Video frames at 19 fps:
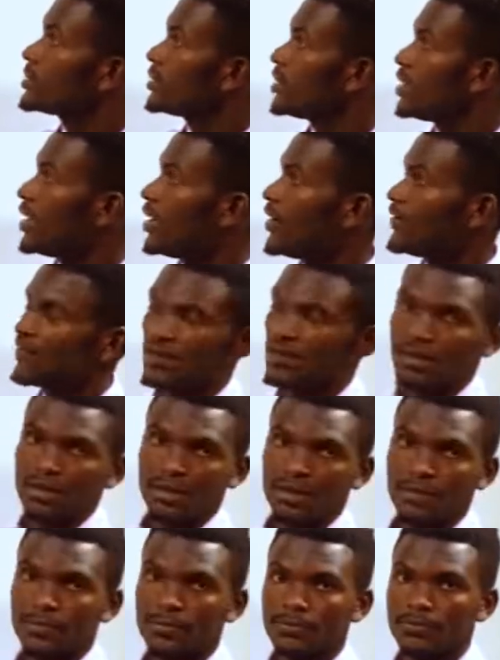in
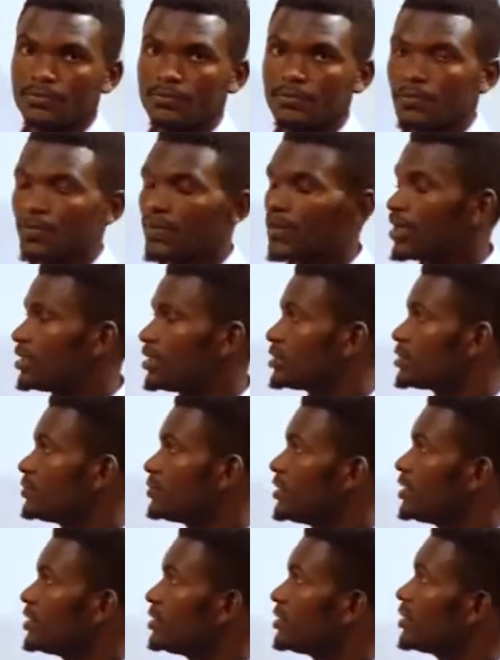Africa. It
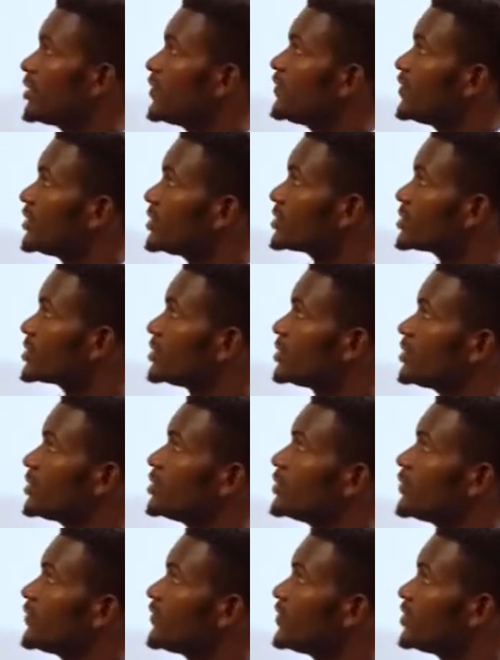means the first
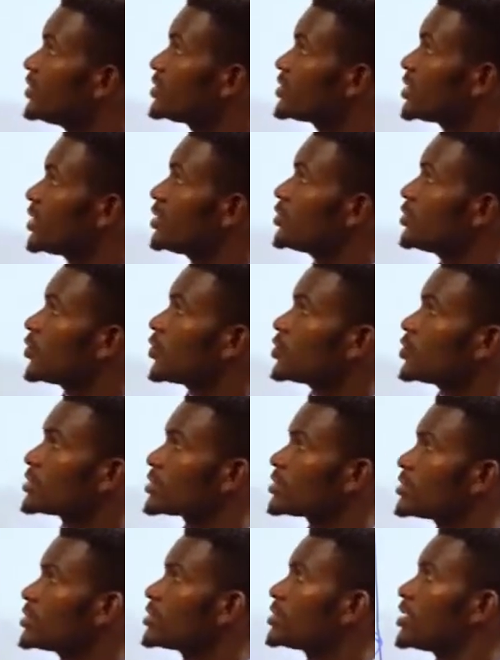feature
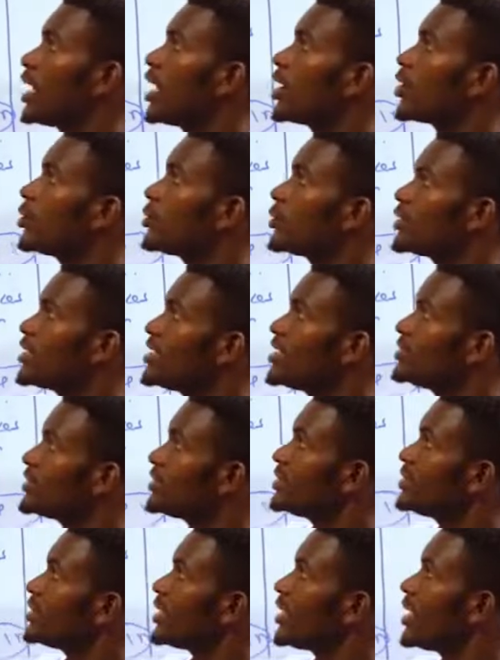was it
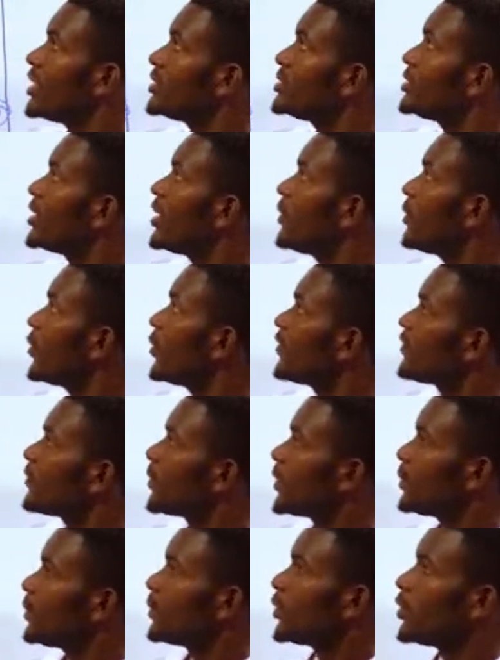accommodated a large number of
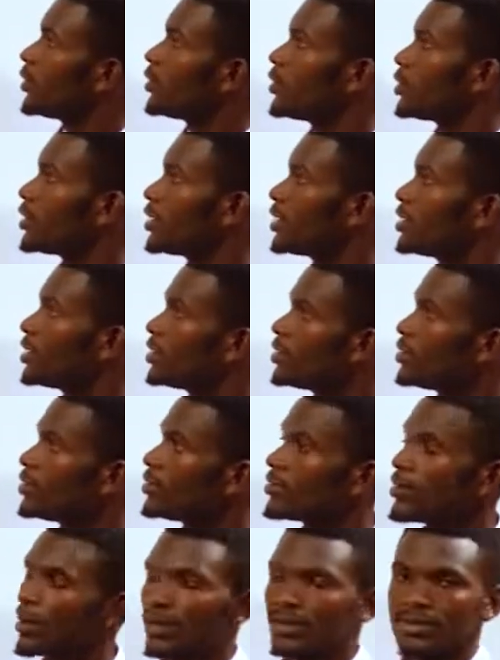people in
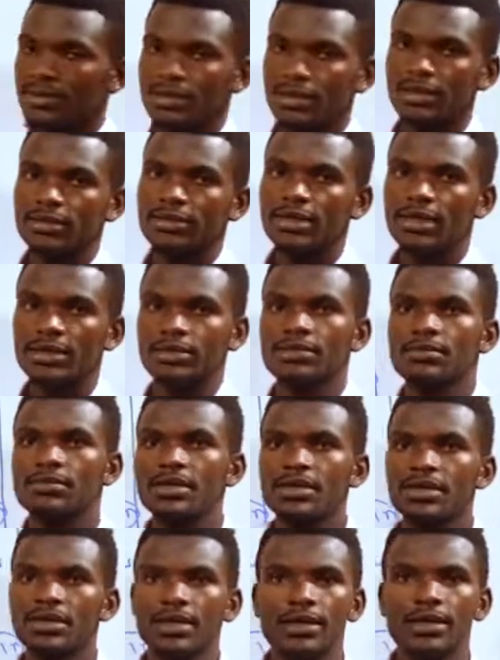one center. It
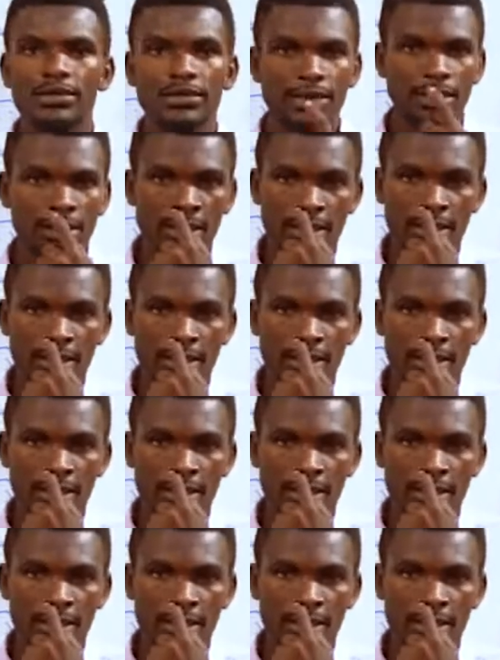means that